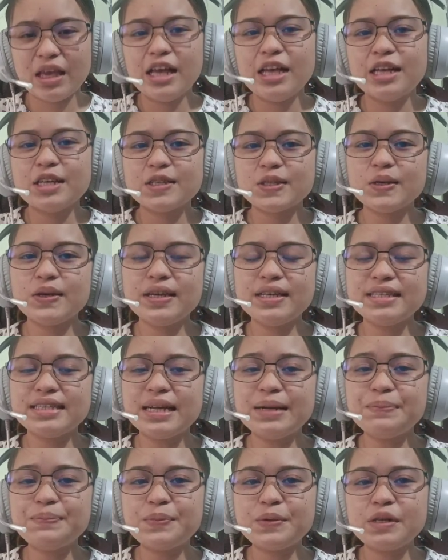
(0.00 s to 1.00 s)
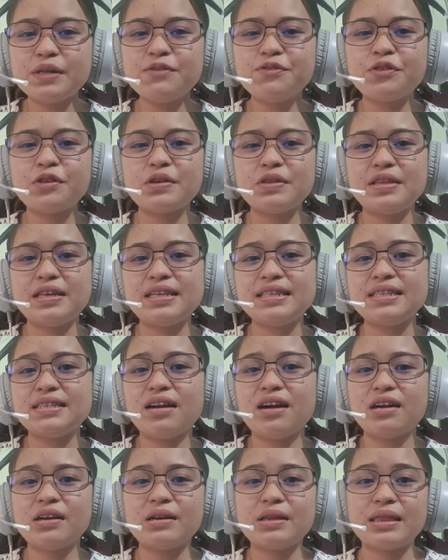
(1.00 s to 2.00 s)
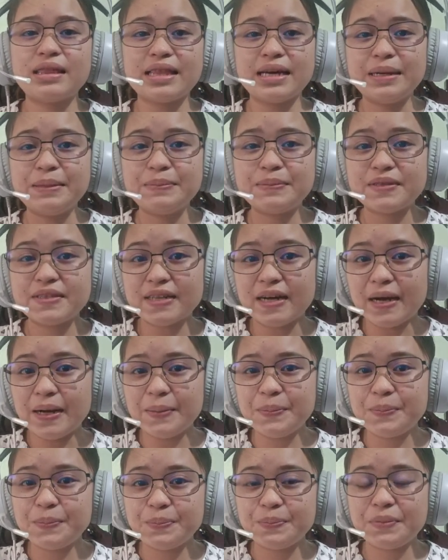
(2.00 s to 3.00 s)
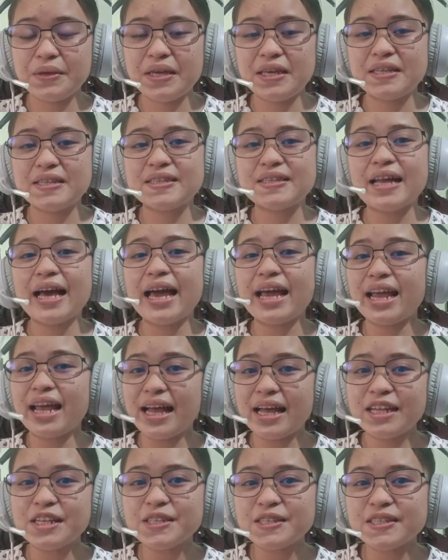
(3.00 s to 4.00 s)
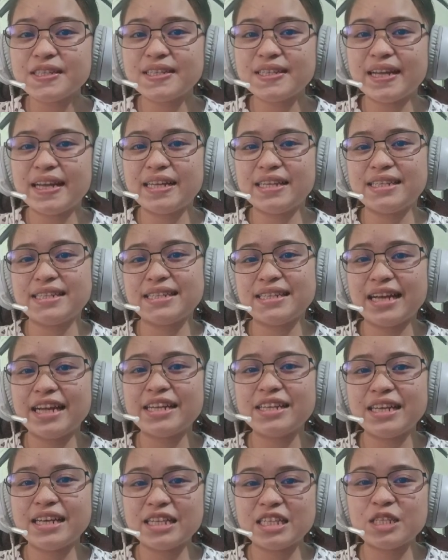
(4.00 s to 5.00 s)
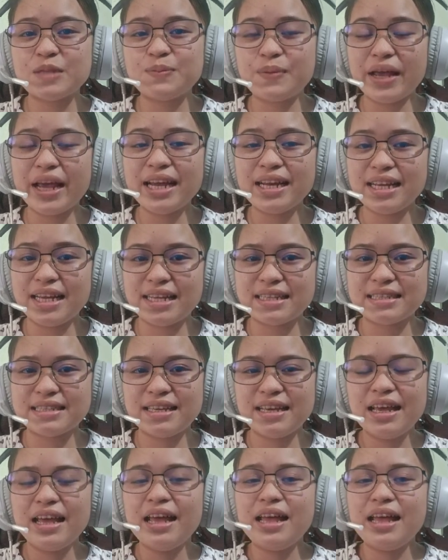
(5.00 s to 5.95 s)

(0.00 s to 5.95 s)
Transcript: So example for this are thumbs up means I understand and can explain it.